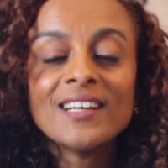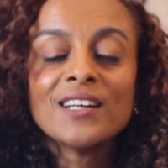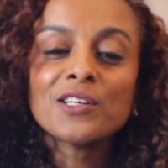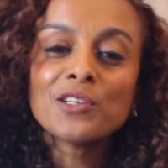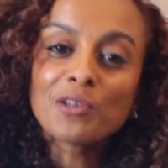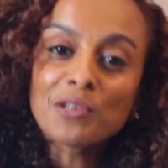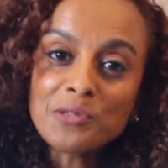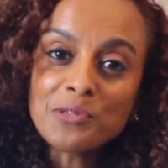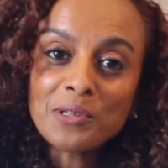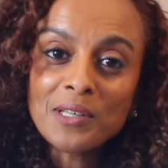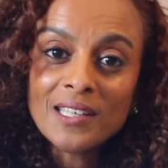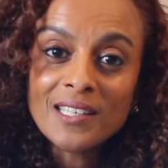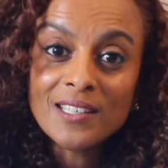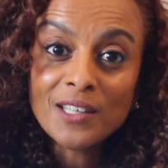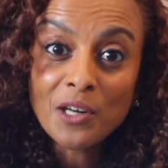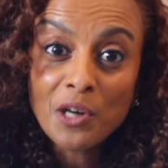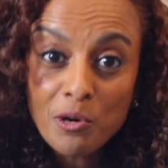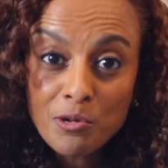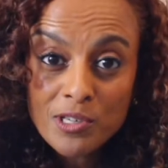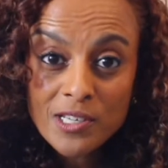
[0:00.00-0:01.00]
you're also getting a
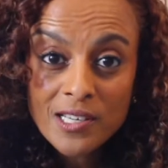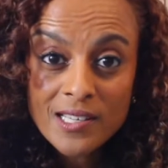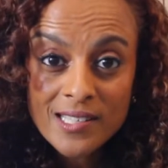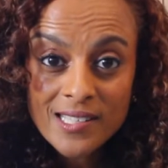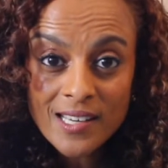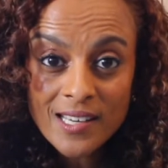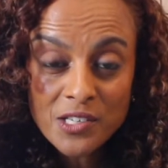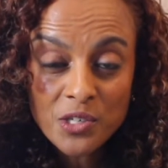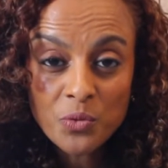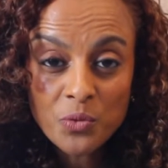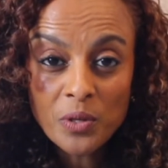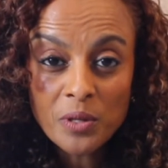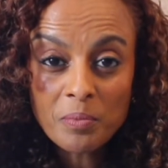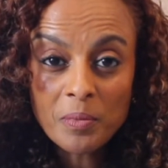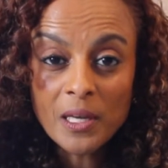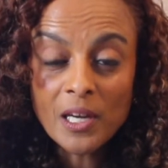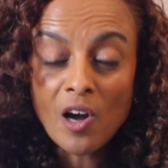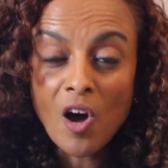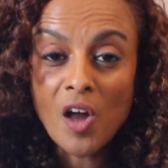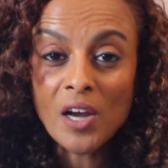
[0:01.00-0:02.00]
coaching session with
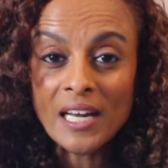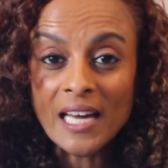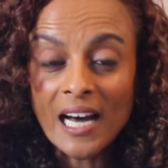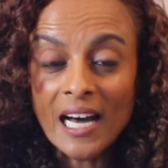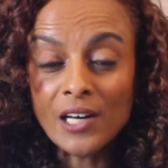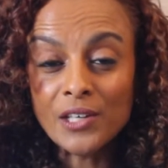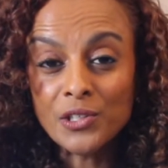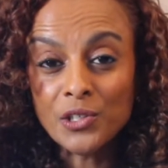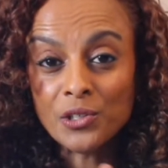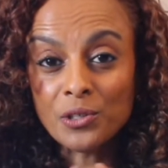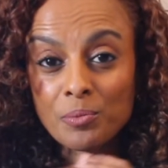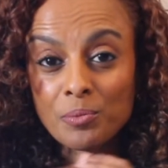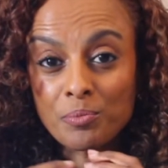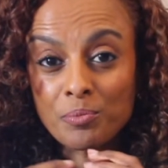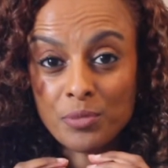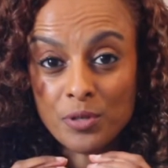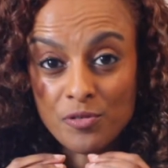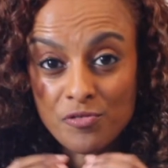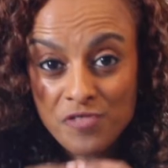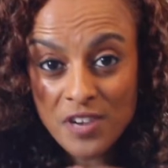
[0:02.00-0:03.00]
me on your
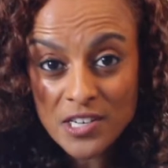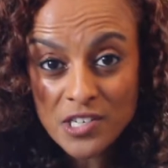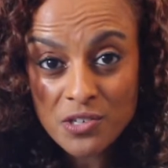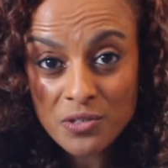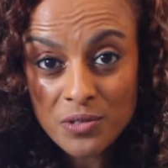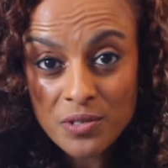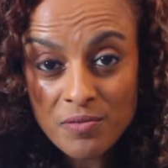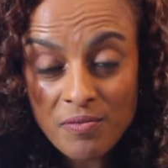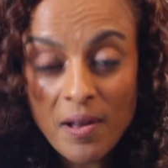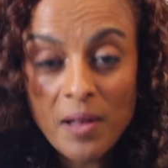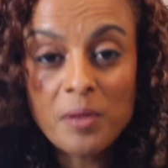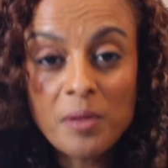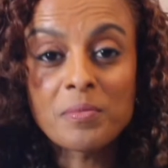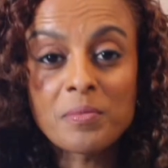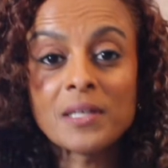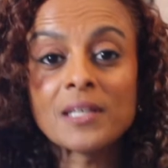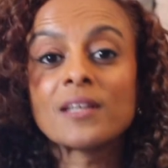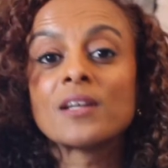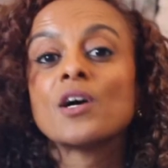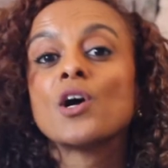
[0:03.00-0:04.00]
professional
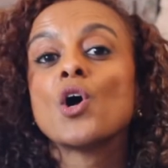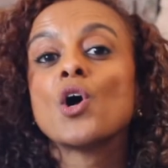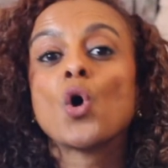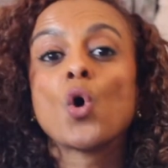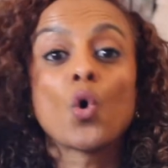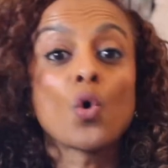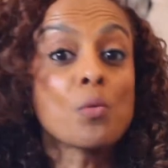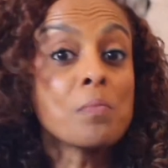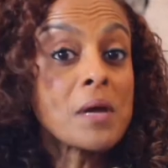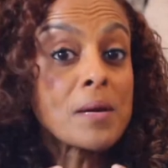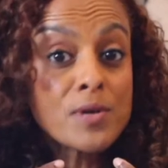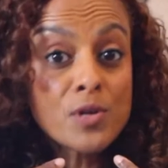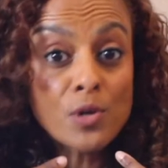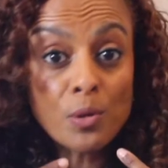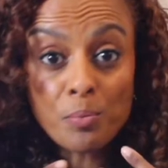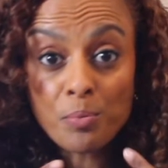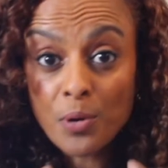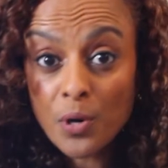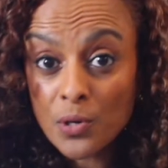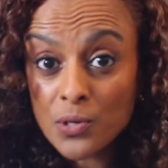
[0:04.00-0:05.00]
development, or maybe your
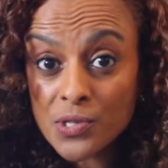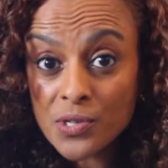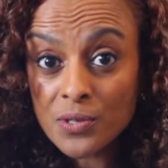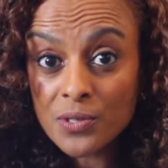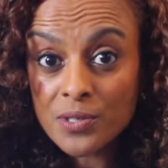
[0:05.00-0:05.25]
personal